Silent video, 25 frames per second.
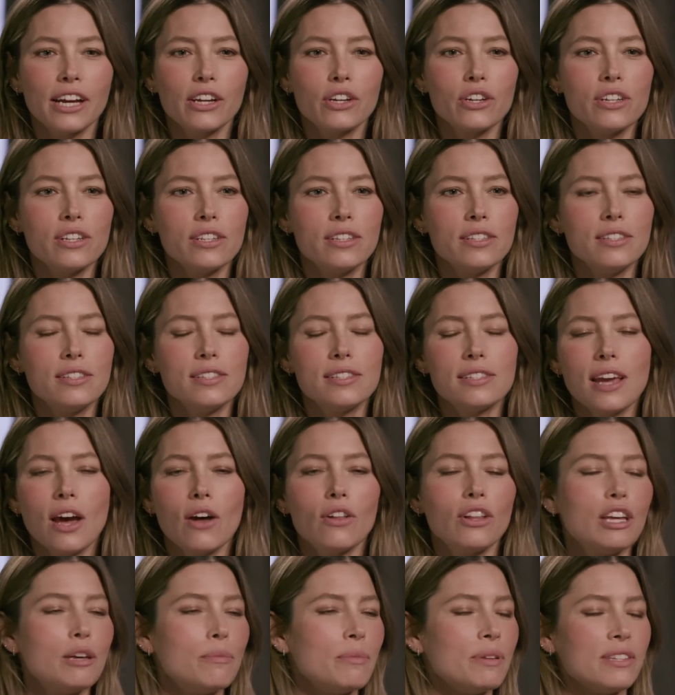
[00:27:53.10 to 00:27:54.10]
I could
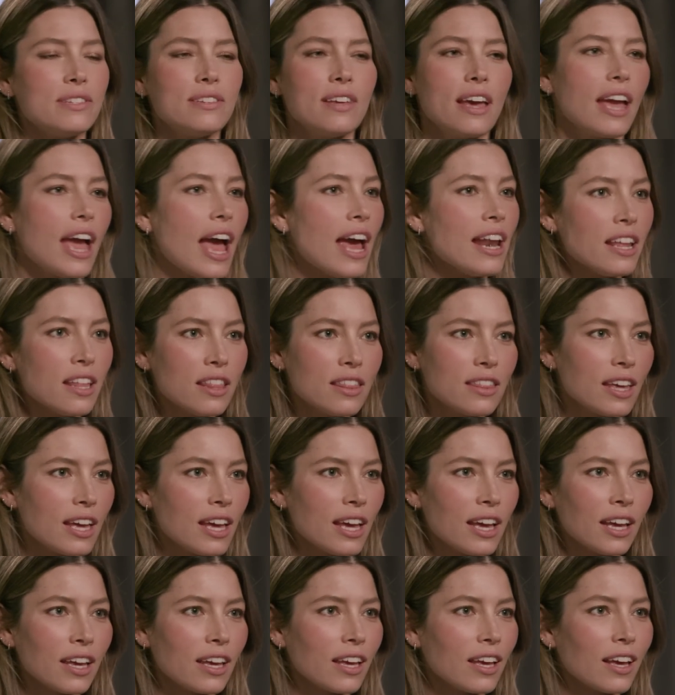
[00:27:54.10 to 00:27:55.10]
tell him and say
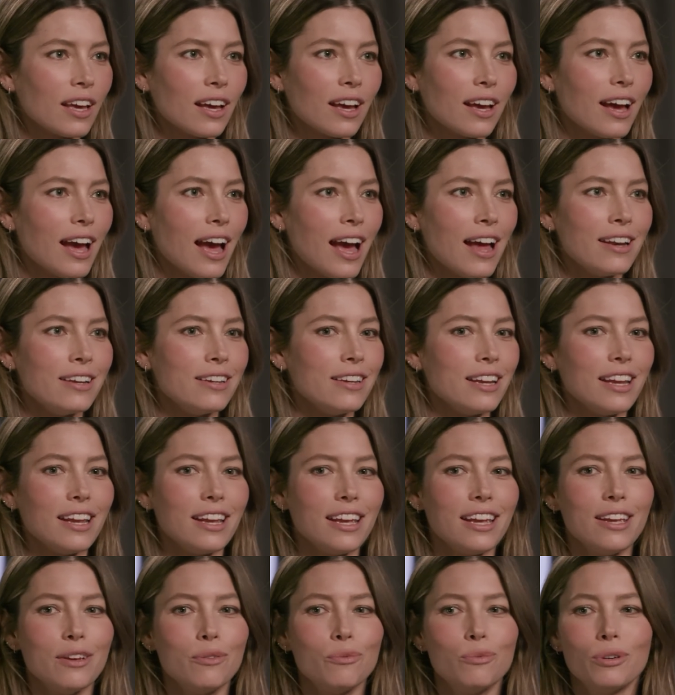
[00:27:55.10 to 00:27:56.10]
anything and
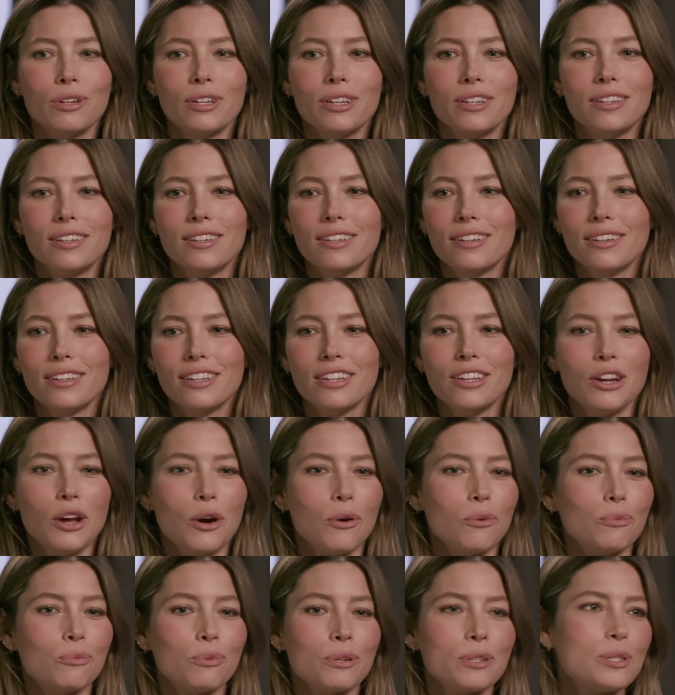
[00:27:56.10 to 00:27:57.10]
he would you
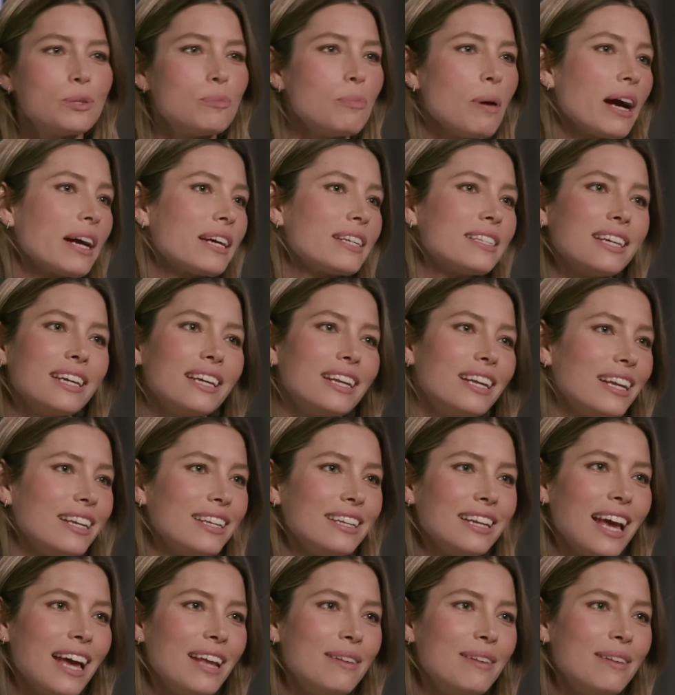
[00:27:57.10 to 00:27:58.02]
know, respected and